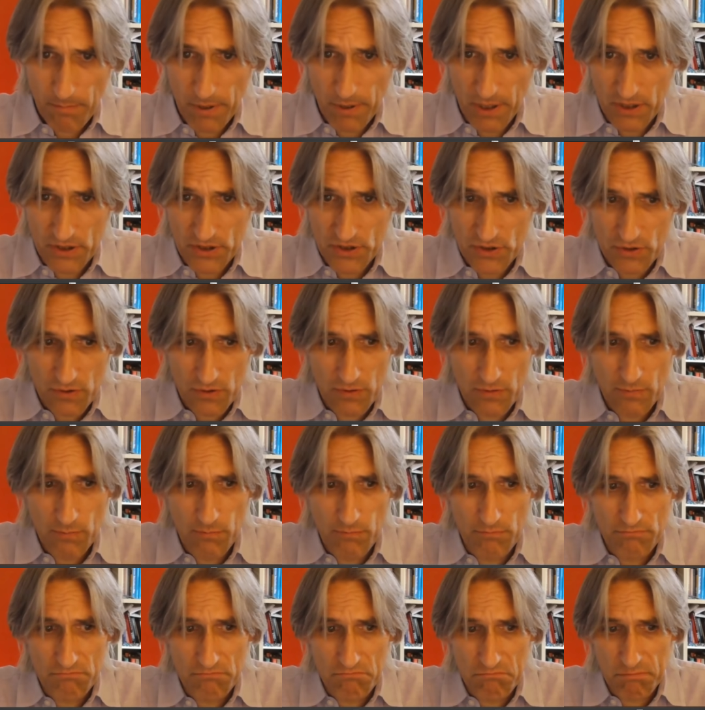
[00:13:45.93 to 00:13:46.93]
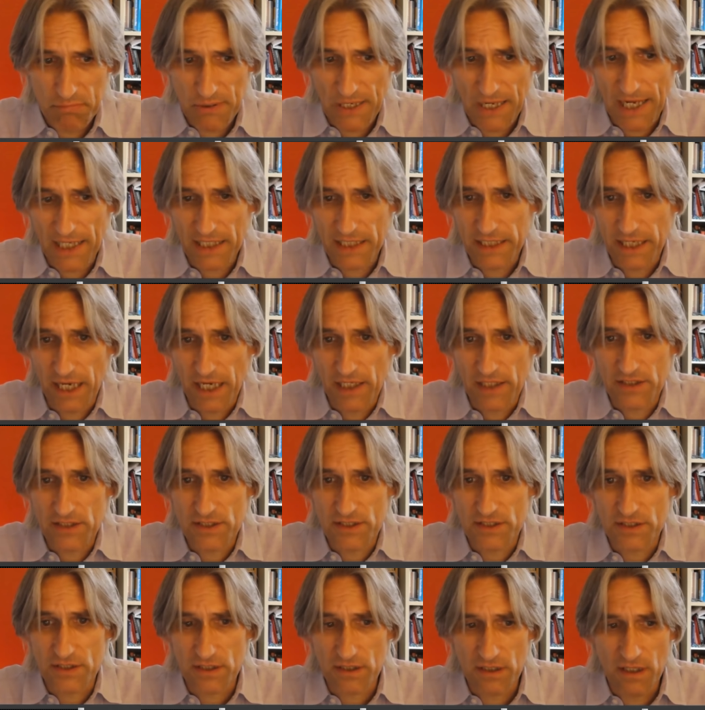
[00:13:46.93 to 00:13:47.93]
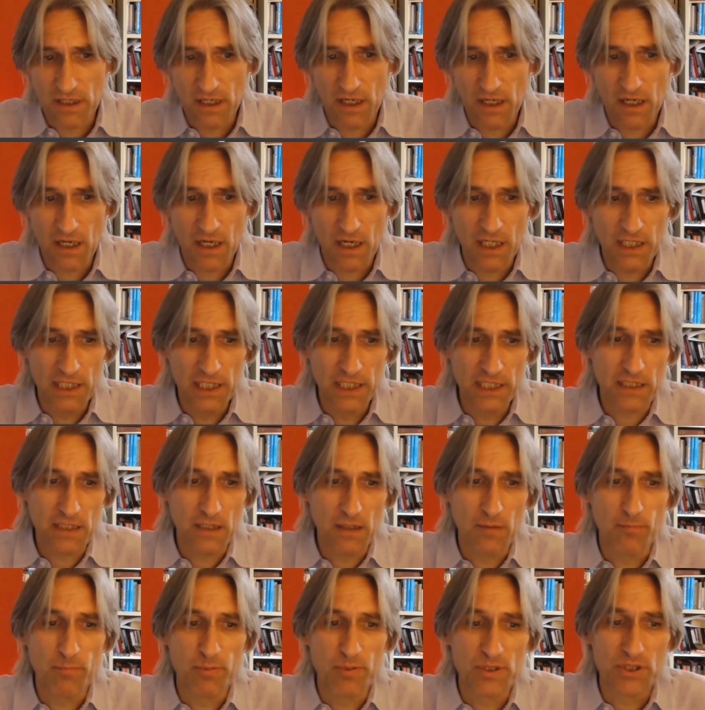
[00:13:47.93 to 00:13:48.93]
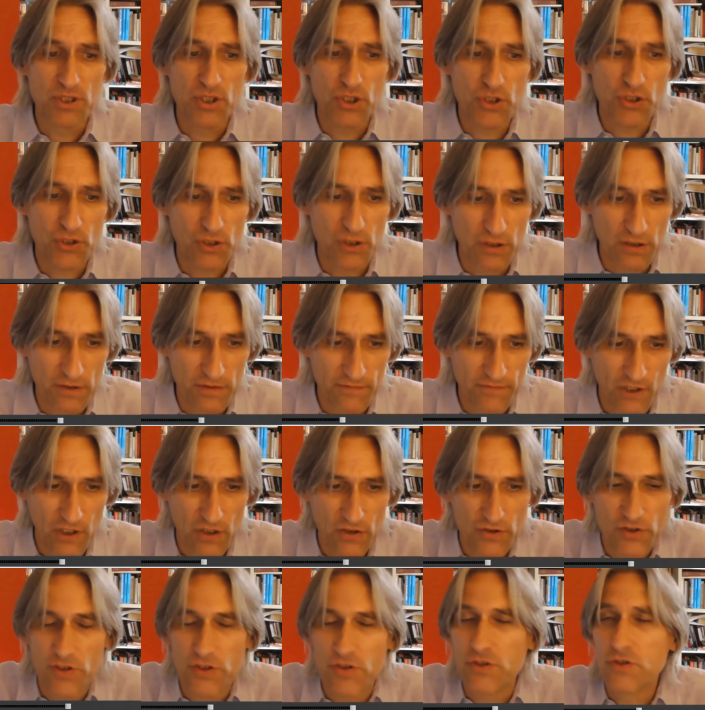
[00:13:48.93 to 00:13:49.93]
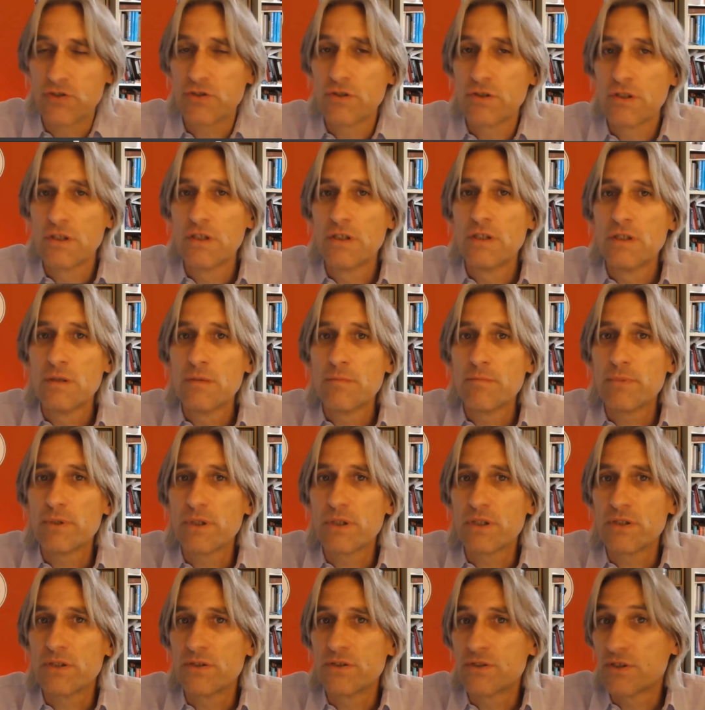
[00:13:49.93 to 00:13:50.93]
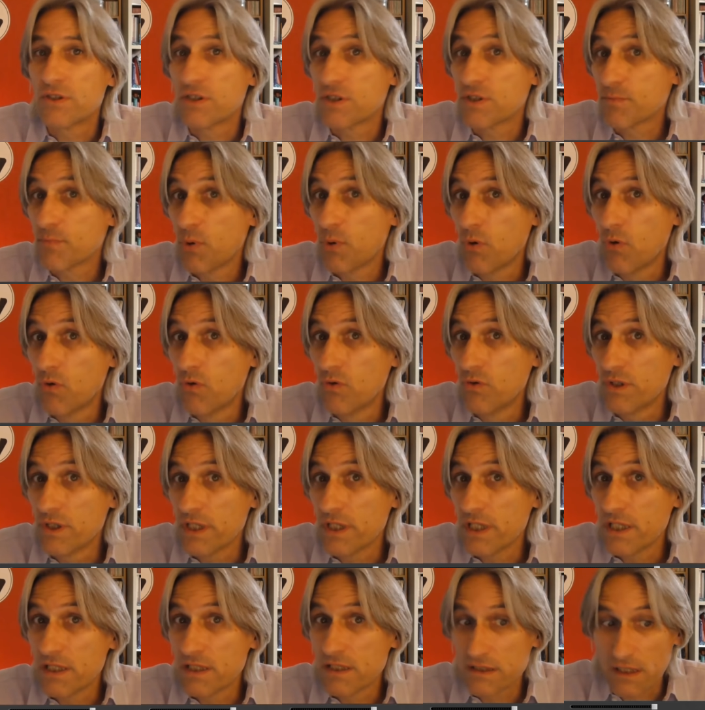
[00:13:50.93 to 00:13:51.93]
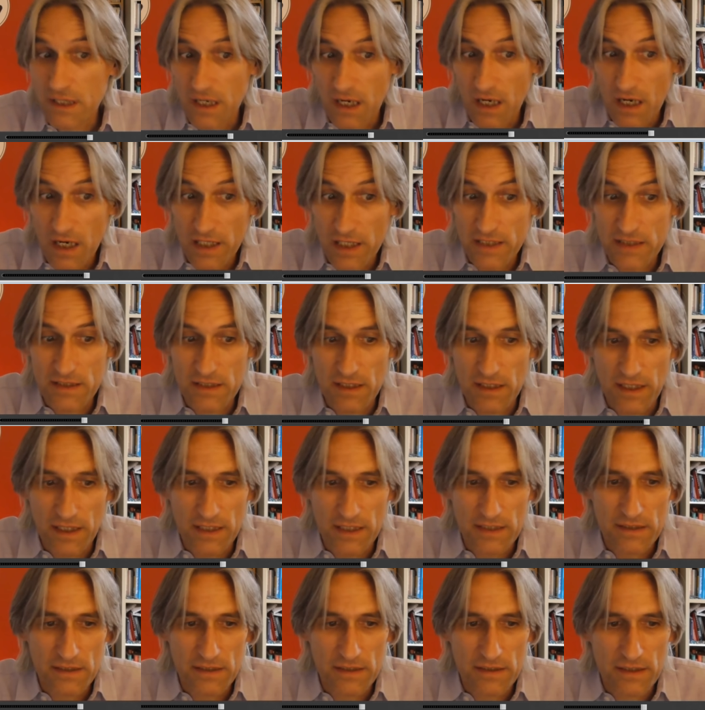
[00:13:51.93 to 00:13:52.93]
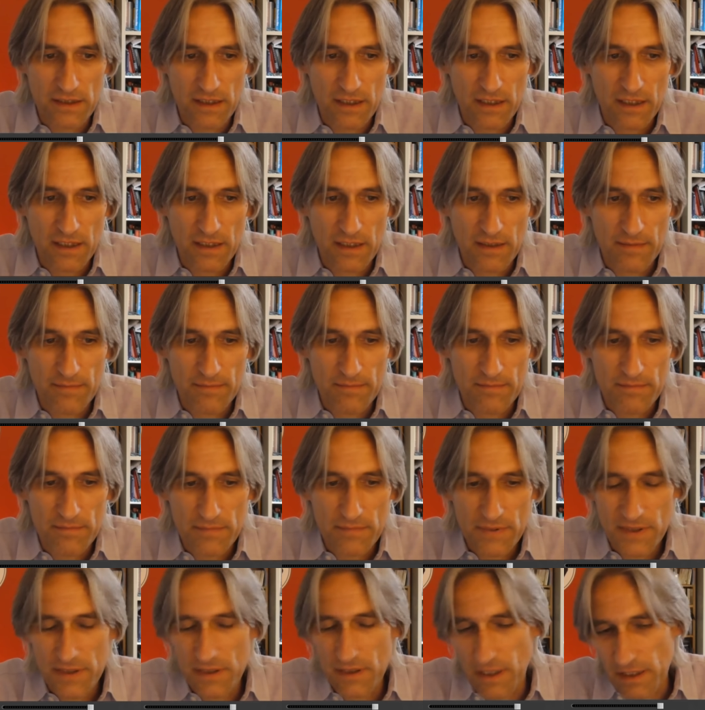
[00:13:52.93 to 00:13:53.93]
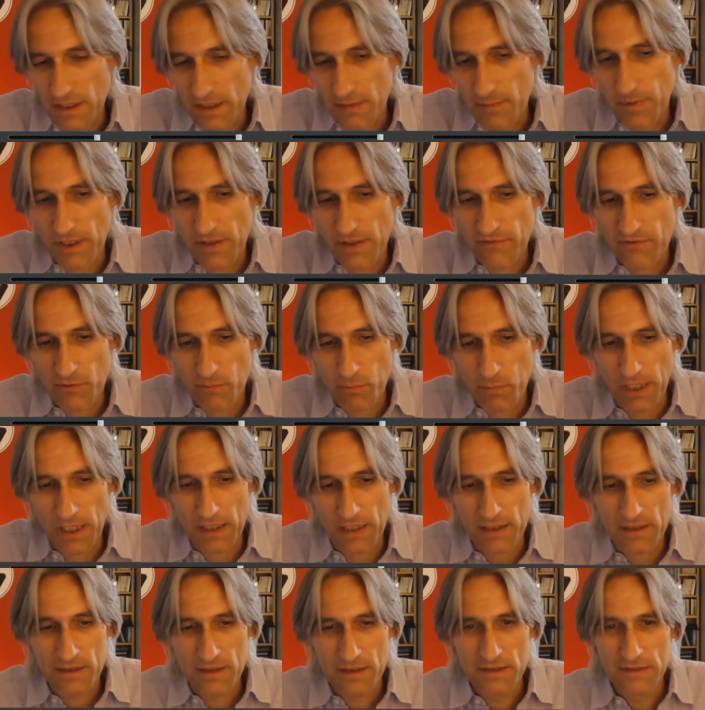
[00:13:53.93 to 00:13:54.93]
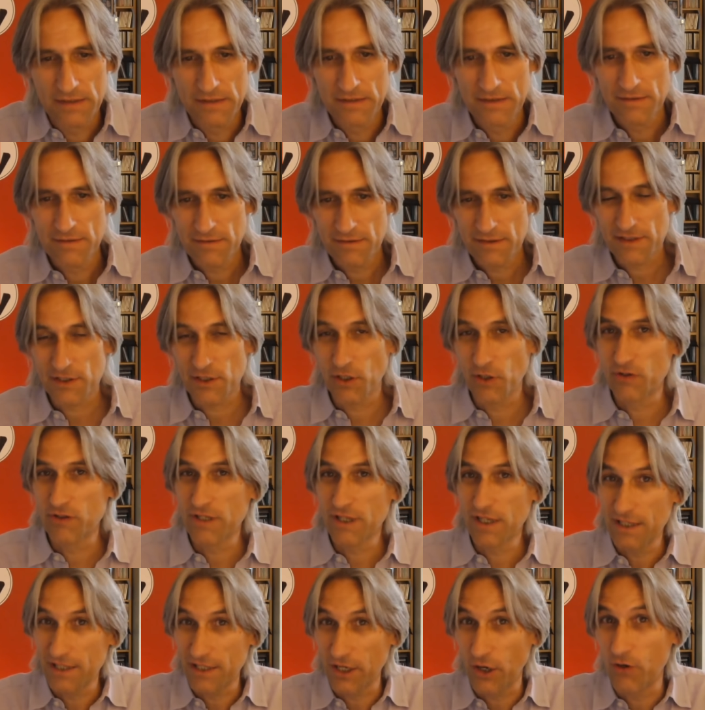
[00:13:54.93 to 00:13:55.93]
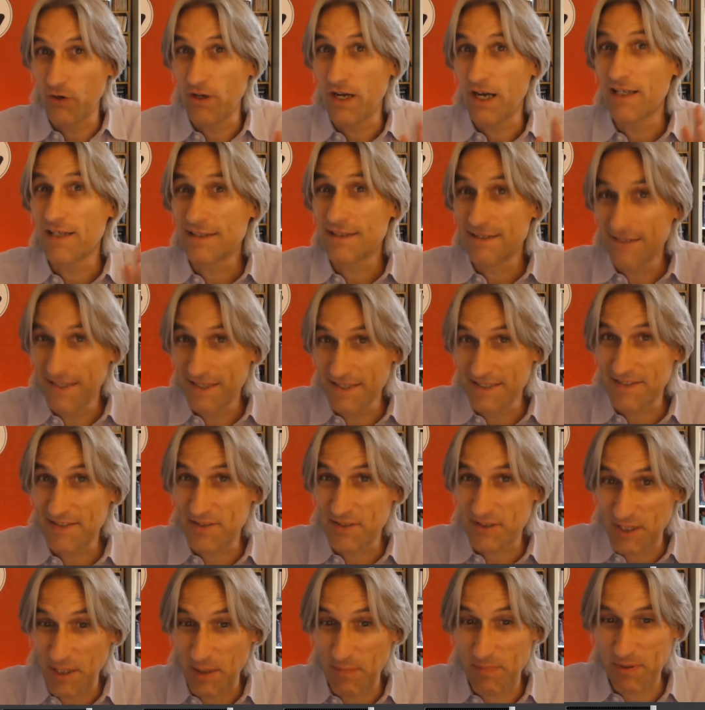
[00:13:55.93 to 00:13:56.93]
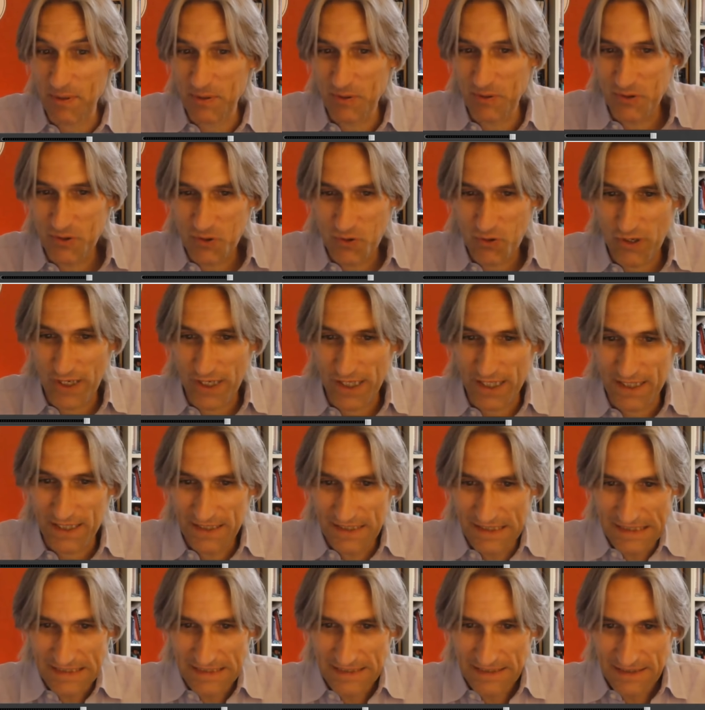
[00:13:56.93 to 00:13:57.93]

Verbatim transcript: but black gets a little positional advantage because this pawn is isolated um, slightly better for black so there you go this typical trick